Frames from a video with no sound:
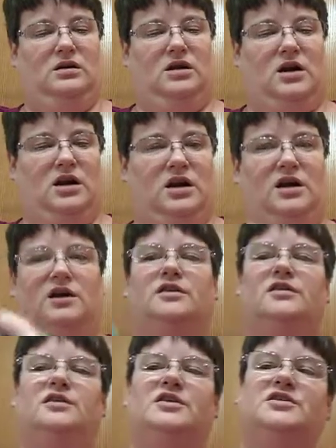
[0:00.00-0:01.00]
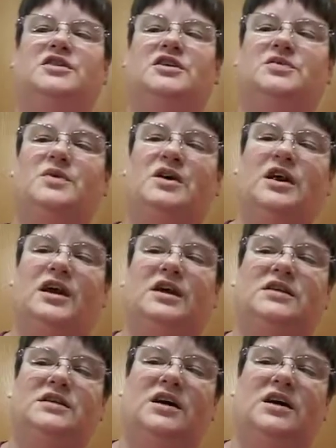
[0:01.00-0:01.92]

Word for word: Uh, there's this one I had